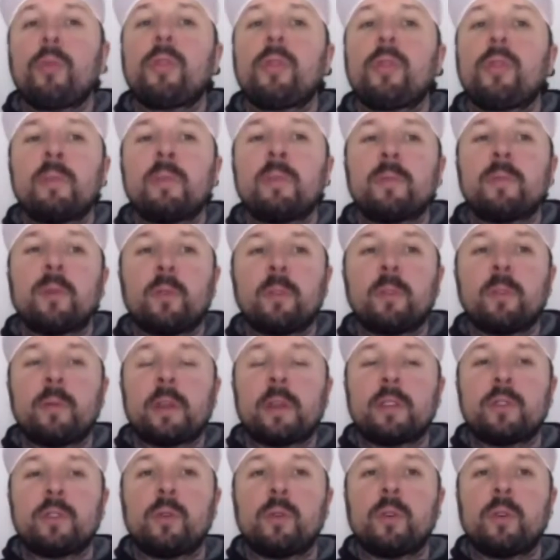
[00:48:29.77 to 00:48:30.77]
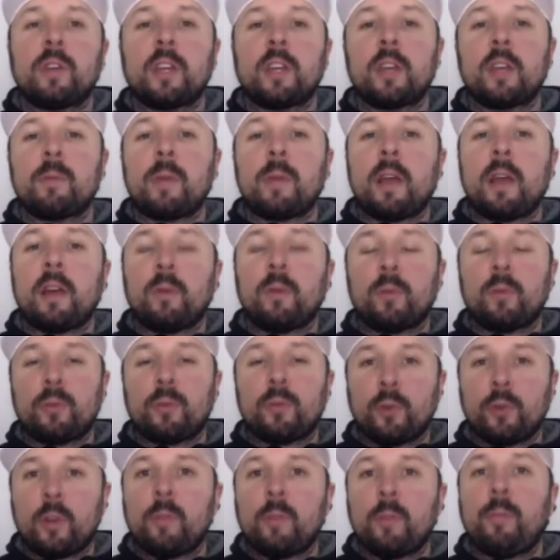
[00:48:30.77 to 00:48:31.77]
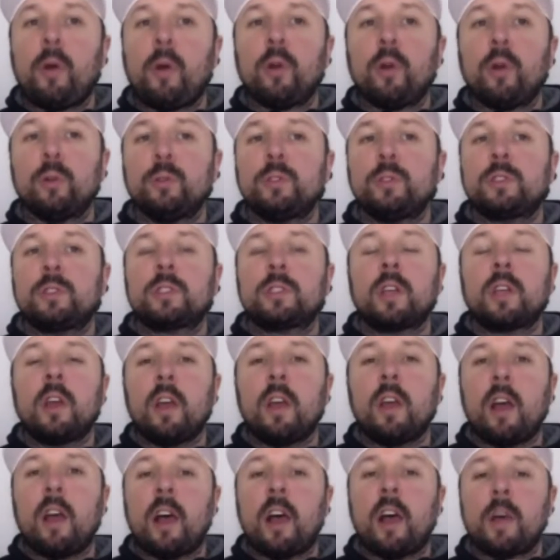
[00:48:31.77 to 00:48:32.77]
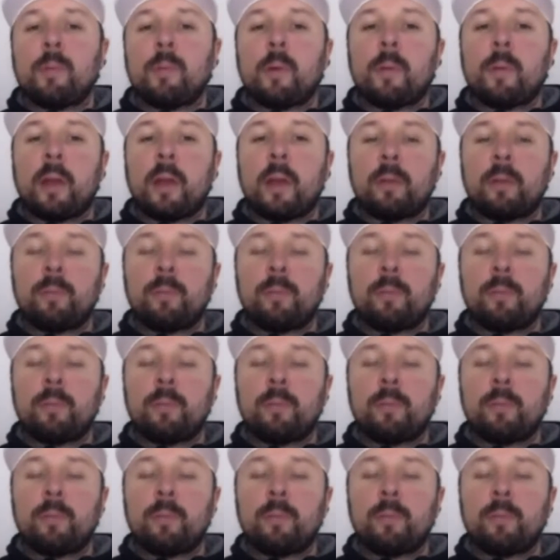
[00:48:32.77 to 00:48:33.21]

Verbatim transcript: theme that we've been talking about through our posts um, about